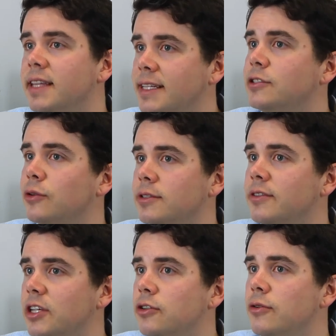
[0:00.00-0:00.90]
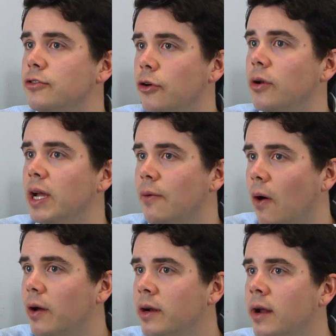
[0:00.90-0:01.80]
these sorts of issues earlier
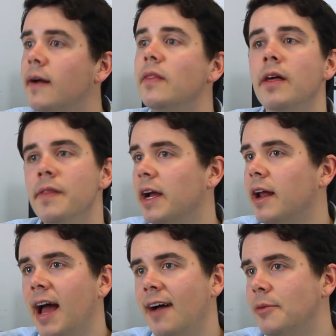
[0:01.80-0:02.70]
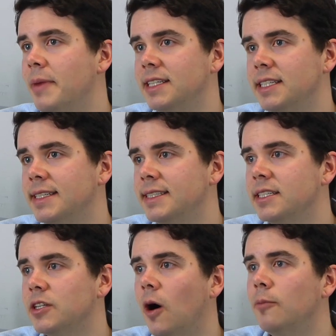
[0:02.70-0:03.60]
on, then they're going to have a much
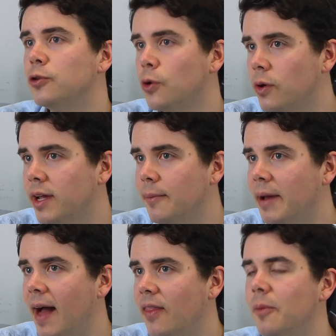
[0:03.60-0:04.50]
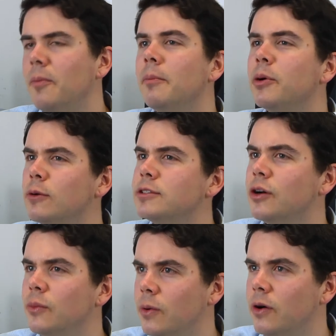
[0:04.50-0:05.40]
easier time talking about them, but
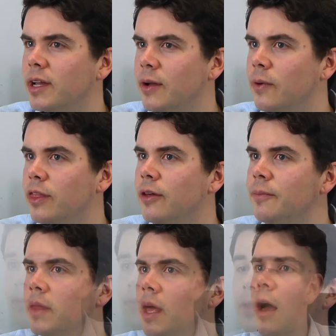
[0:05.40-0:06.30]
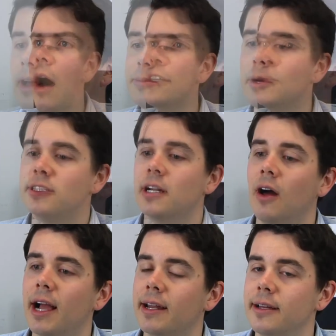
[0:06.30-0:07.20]
also working with them. I suppose I
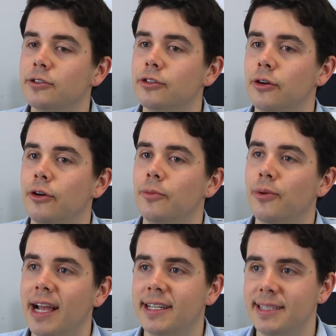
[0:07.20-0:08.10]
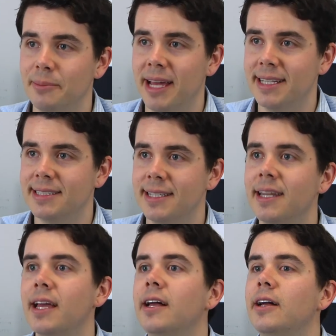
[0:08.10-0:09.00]
liken it to practicing
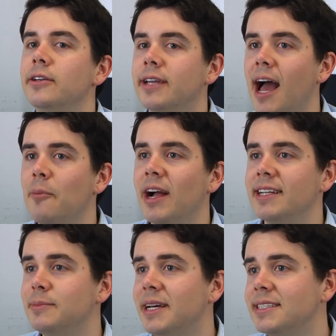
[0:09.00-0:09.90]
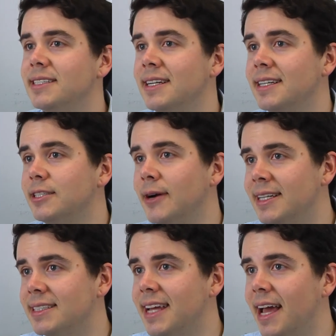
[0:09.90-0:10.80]
medicine. You can't practice medicine unless you
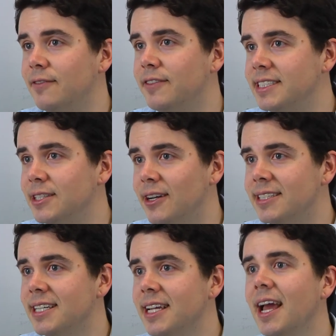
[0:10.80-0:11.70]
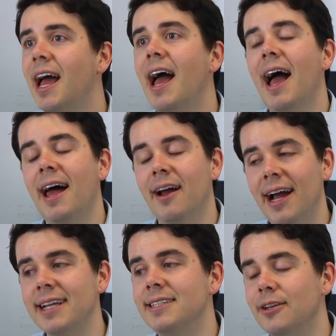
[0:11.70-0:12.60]
understand physiology, and I
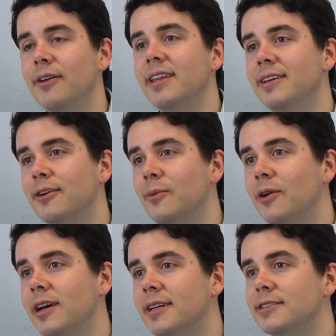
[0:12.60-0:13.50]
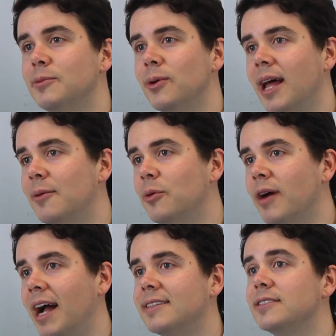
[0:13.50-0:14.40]
actually don't think you can work in a small animal
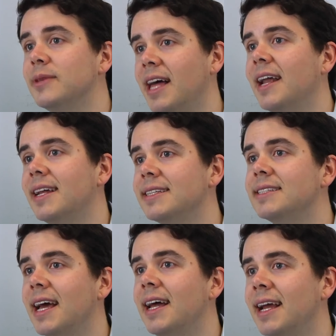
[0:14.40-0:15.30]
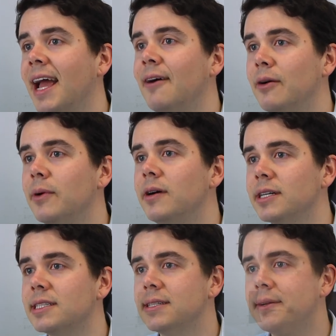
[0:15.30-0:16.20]
practice without understanding how it
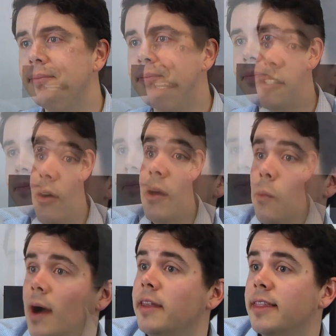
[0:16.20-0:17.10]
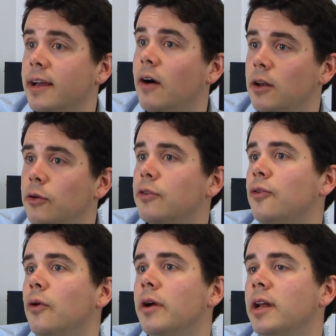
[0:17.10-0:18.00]
works. There's only one thing I look
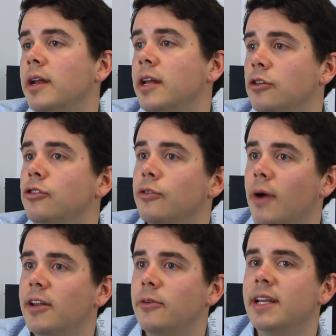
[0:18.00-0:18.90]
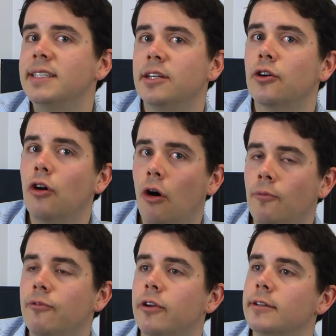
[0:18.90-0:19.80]
for in a new graduate, is the
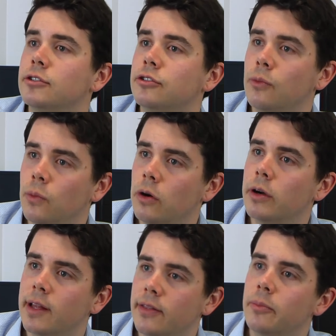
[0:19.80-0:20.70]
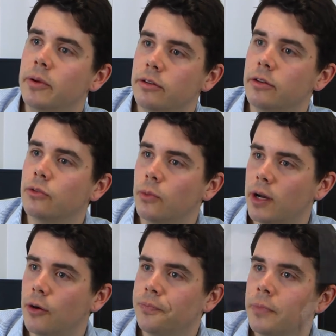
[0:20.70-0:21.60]
confidence to work in the business
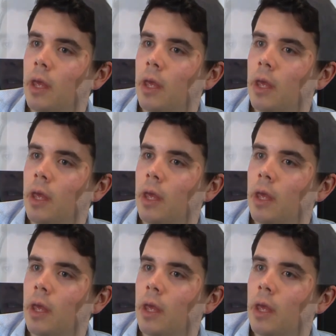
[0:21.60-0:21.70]
well.